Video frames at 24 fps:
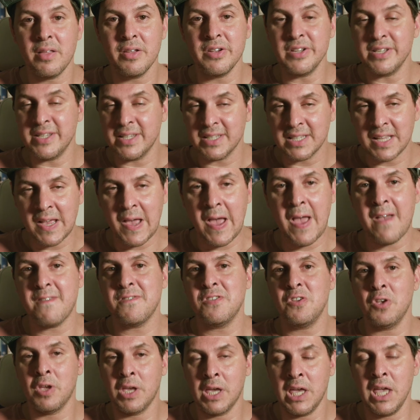You just have
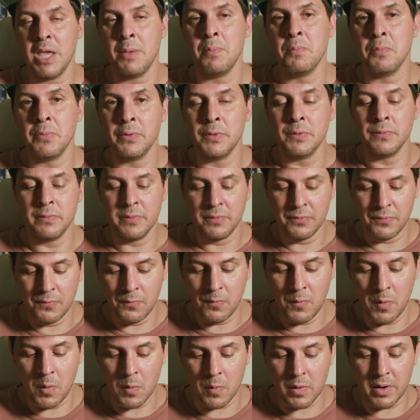to keep moving
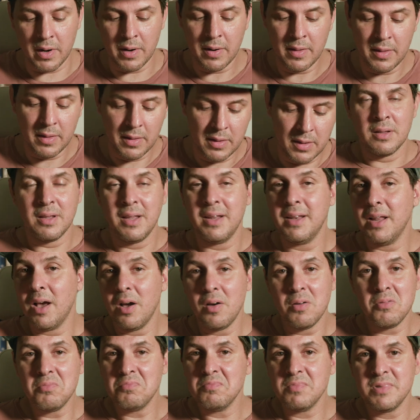forward. You
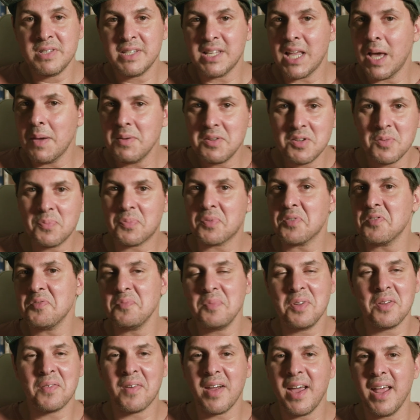know, it's time to prove
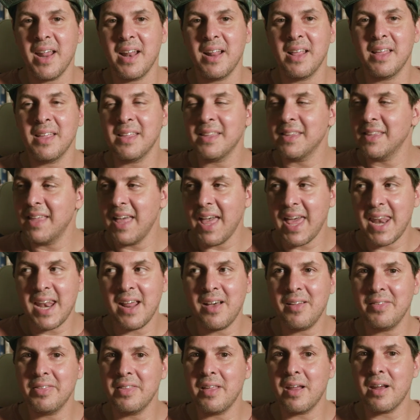me right. Get
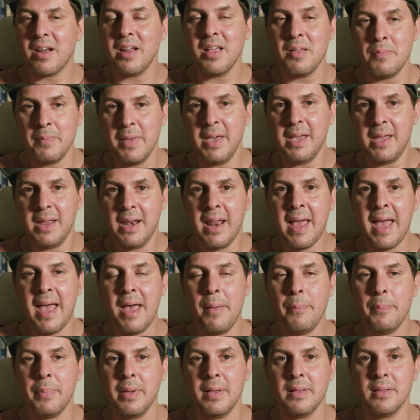out there and make it
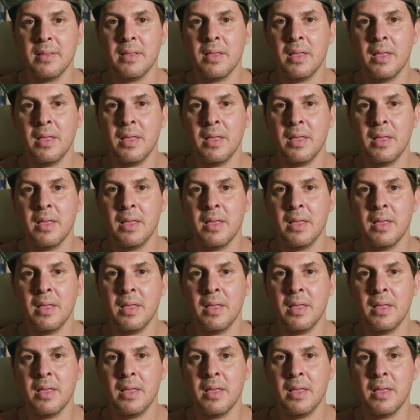happen.